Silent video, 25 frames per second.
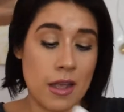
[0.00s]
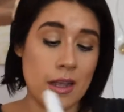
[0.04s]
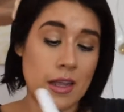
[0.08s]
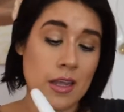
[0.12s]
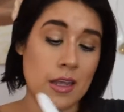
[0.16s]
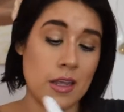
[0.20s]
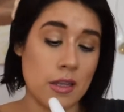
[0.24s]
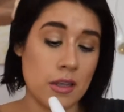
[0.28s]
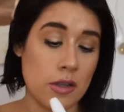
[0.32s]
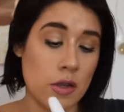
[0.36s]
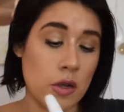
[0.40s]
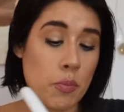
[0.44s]

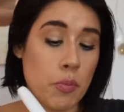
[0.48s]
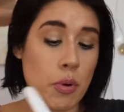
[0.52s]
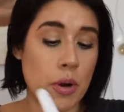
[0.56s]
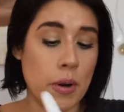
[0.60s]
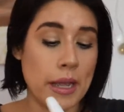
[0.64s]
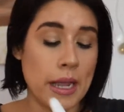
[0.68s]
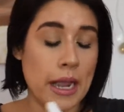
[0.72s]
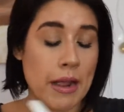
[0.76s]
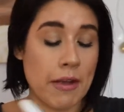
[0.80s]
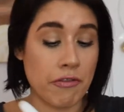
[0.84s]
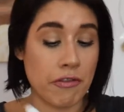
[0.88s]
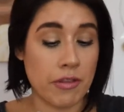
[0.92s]
you'll
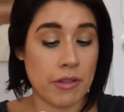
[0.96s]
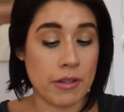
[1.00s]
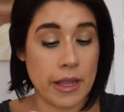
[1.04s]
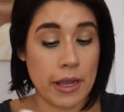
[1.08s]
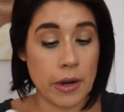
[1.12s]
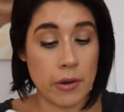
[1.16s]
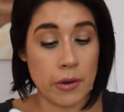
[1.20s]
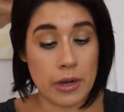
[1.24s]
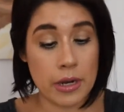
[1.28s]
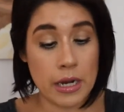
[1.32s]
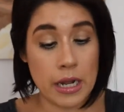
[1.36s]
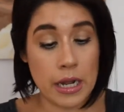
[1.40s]
probably have to
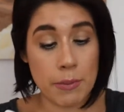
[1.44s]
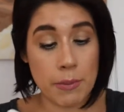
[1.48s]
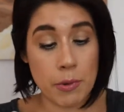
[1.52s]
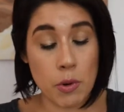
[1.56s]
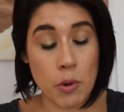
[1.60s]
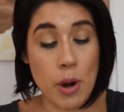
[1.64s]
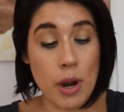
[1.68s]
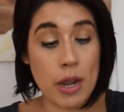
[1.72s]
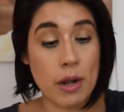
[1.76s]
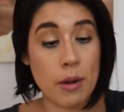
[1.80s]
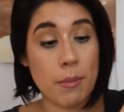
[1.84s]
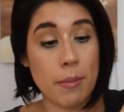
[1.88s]
layer it up
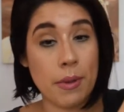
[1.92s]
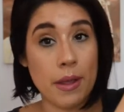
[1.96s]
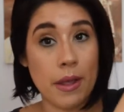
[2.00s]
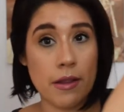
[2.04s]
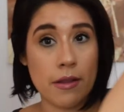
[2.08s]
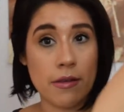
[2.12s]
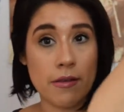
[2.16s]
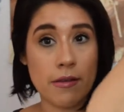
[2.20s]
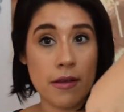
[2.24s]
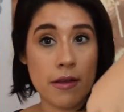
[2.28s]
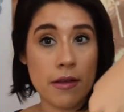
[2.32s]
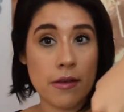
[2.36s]
quite a
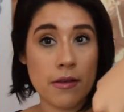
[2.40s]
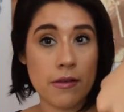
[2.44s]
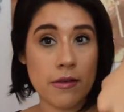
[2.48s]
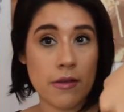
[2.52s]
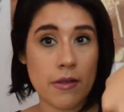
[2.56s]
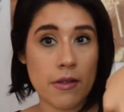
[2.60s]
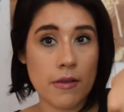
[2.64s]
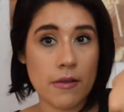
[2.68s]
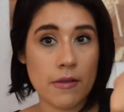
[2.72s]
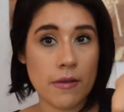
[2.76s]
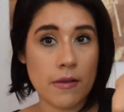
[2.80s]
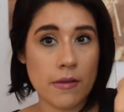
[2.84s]
bit. So
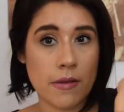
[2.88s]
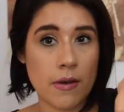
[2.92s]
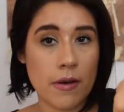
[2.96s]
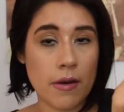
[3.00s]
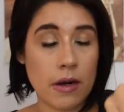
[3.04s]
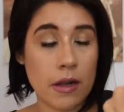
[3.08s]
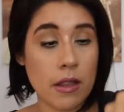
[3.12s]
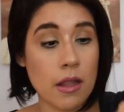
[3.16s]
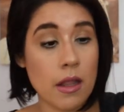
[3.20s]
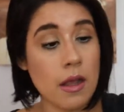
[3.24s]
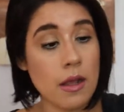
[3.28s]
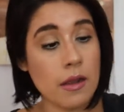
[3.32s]
this is how
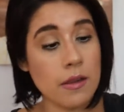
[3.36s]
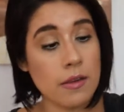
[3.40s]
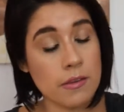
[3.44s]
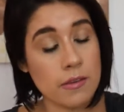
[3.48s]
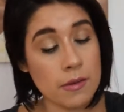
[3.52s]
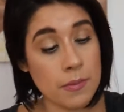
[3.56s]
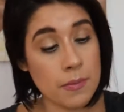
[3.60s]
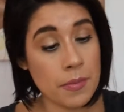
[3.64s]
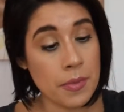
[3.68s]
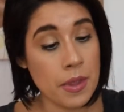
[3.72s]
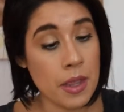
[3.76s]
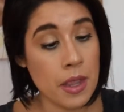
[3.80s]
it
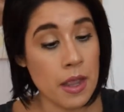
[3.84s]
looks.